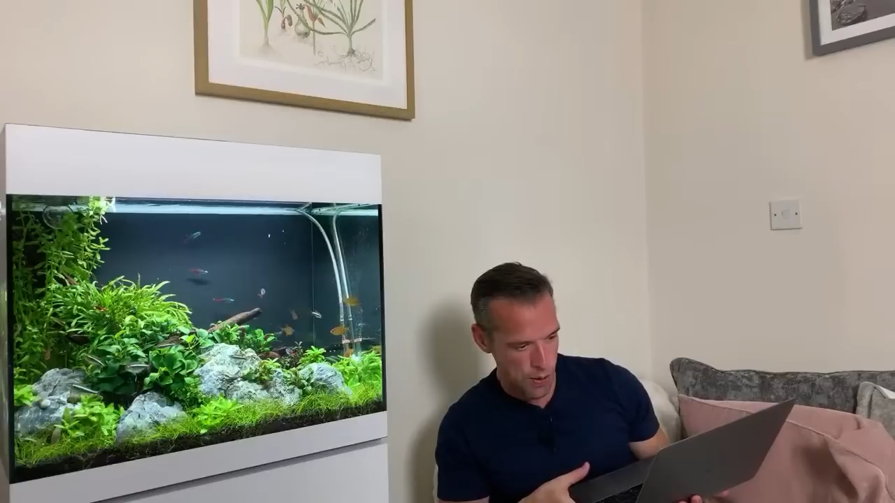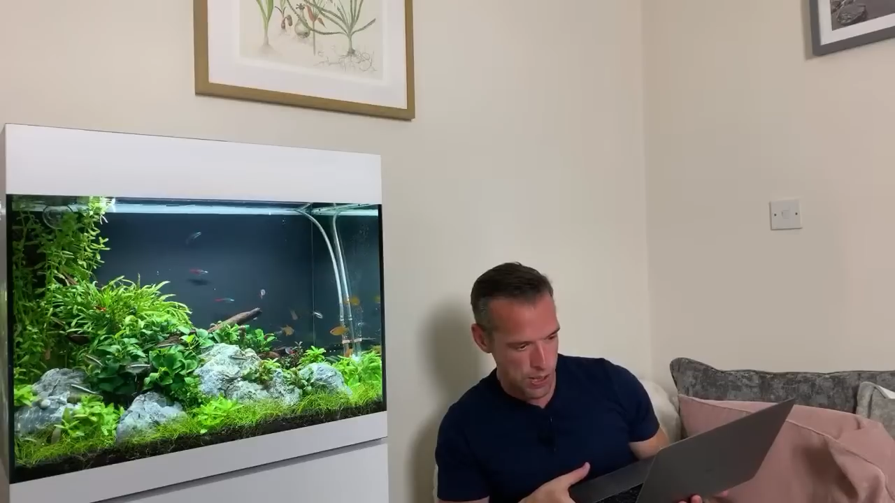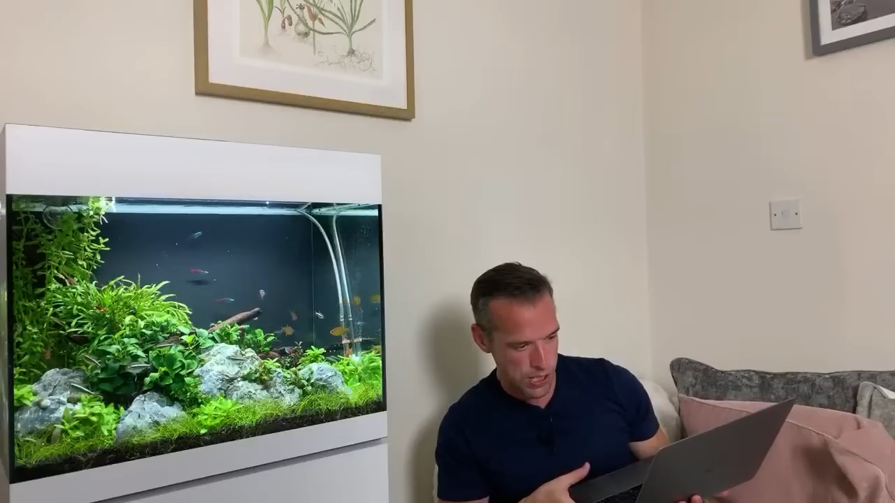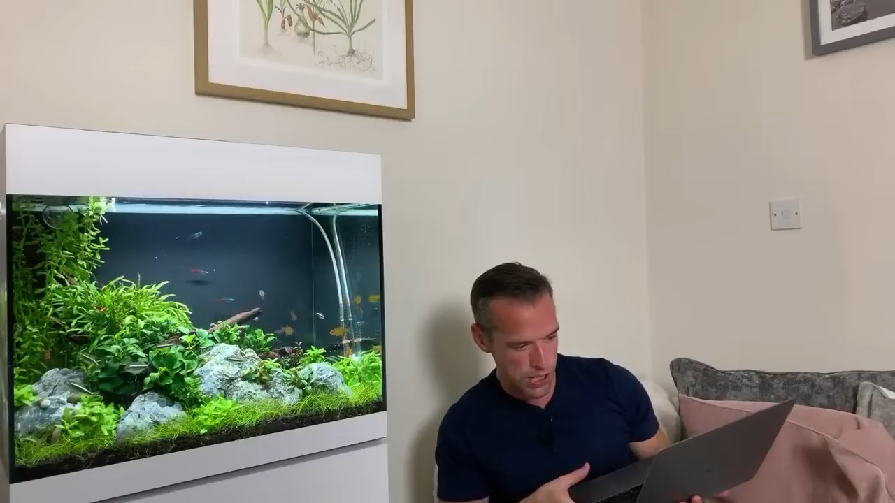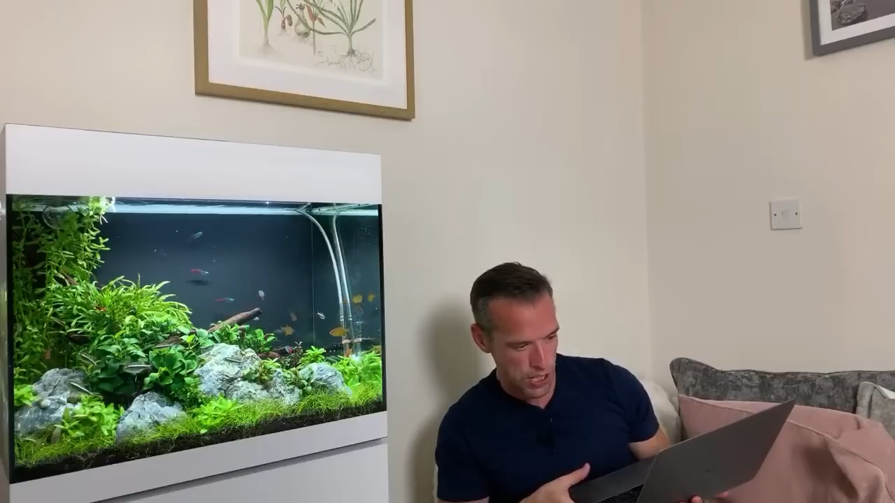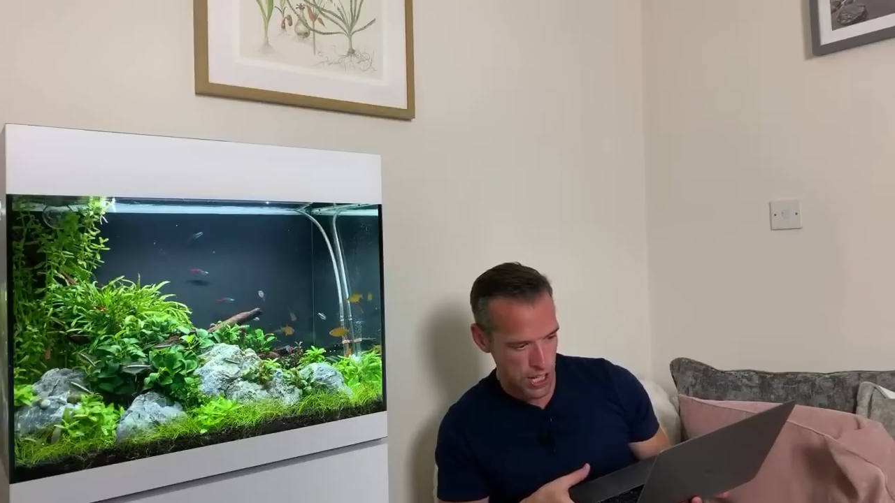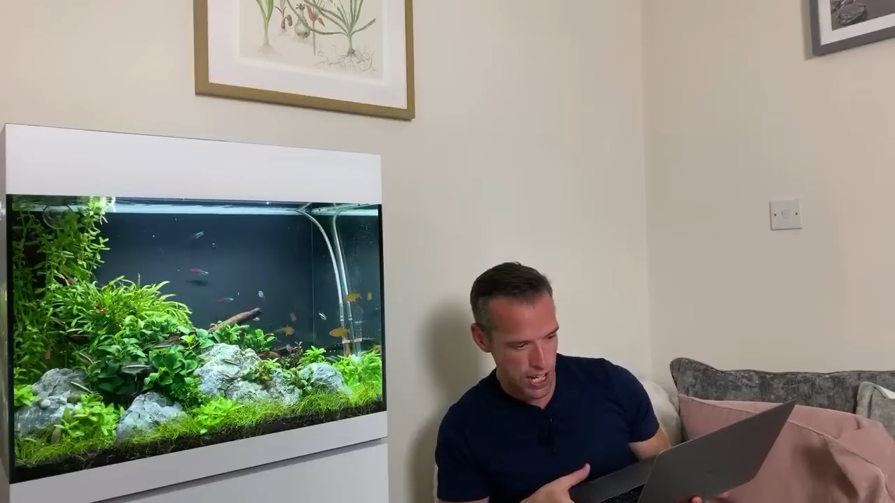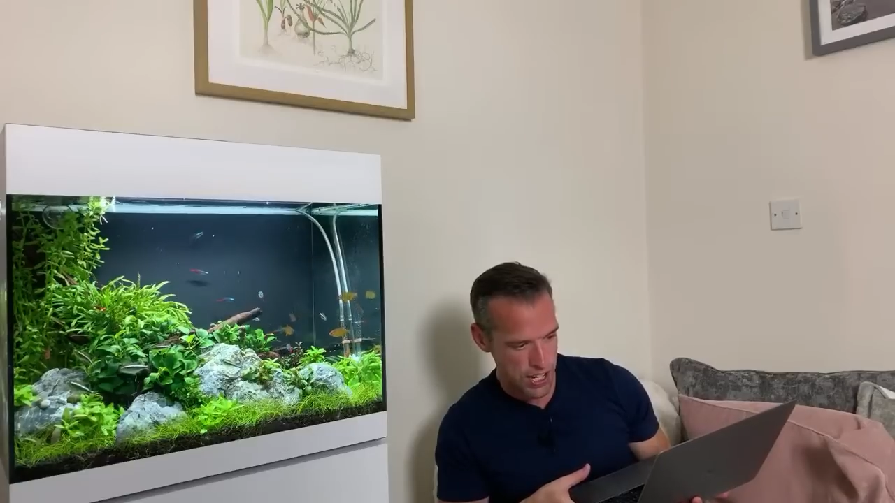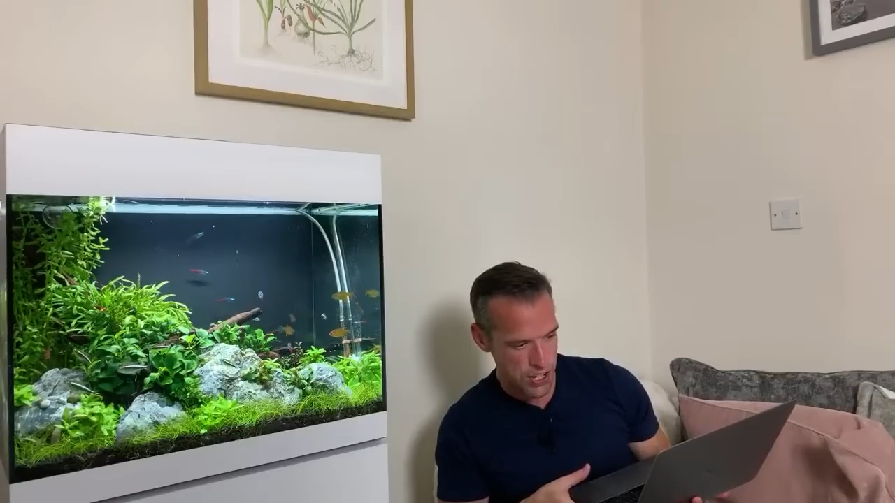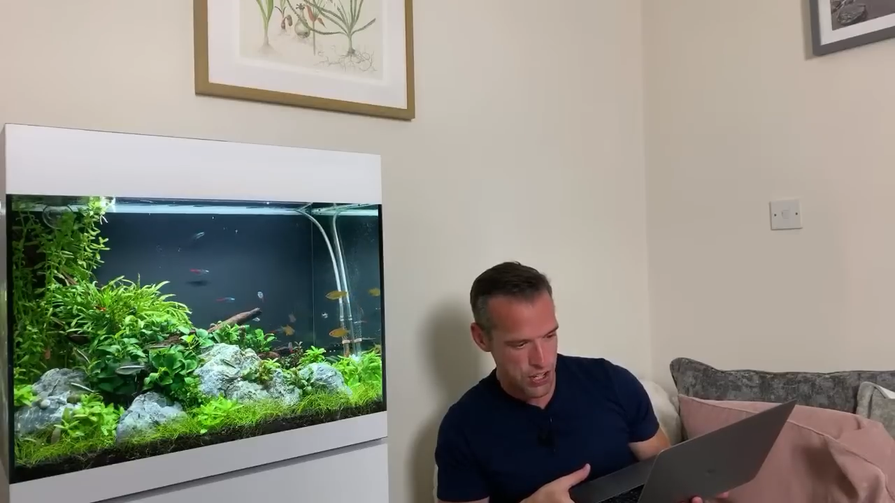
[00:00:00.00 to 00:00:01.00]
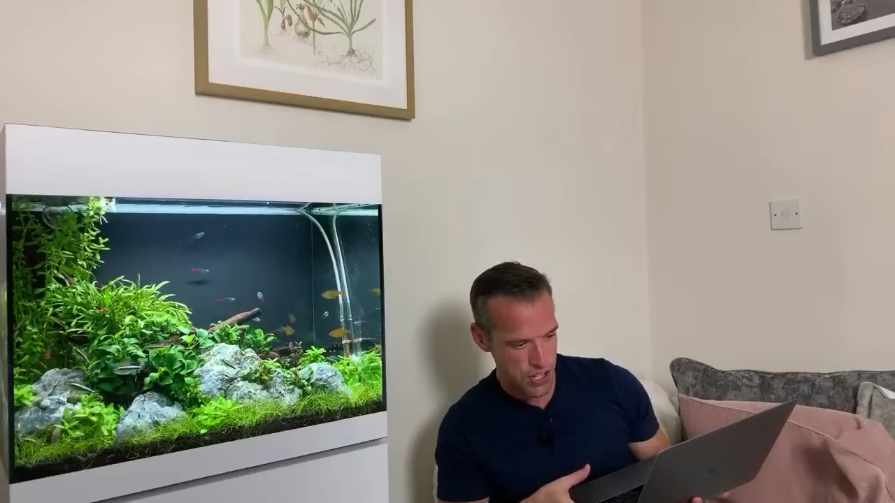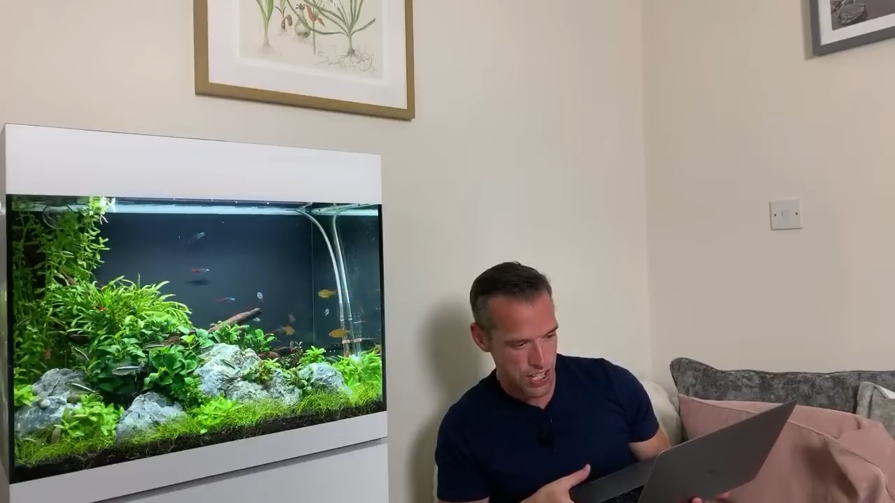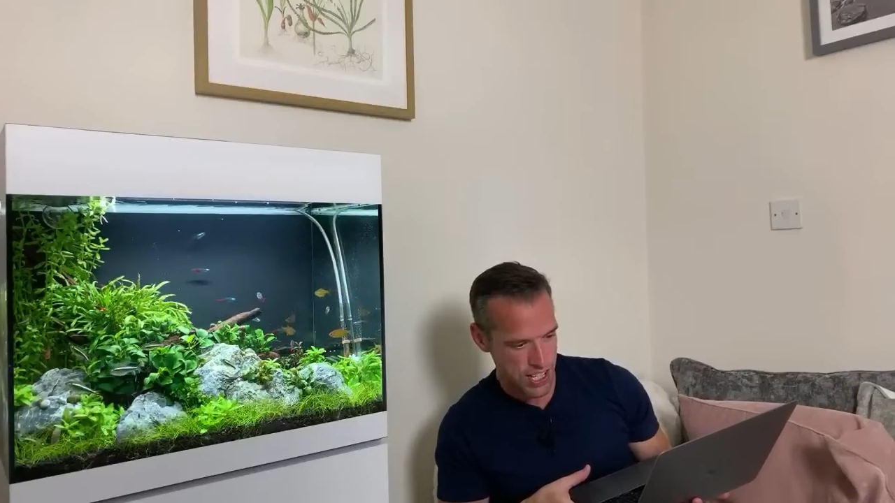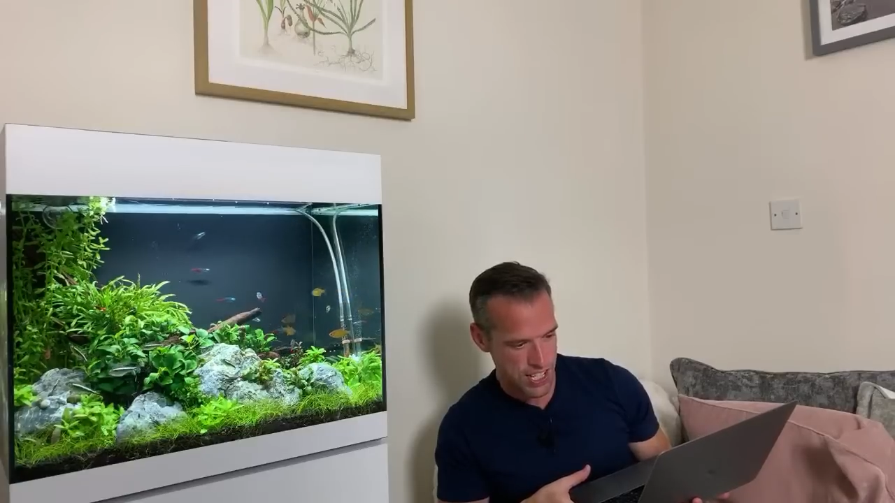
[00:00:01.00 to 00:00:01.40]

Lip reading: Slidge